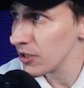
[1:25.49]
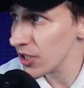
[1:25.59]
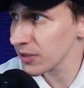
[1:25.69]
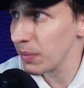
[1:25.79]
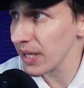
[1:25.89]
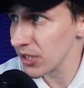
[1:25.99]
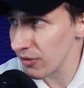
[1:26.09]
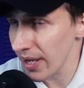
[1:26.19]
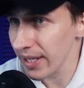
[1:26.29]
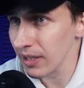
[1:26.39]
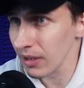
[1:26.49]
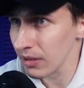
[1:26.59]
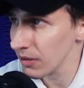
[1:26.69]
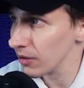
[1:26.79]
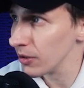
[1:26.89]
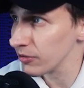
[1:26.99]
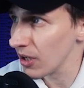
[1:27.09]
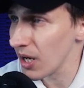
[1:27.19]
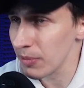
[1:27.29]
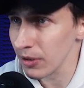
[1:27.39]
Just by dragging those
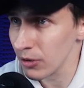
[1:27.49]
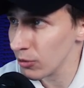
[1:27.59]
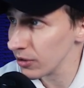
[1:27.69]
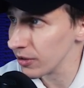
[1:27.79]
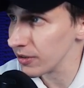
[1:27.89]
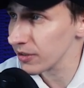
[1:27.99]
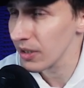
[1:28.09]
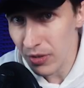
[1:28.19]
upper corners,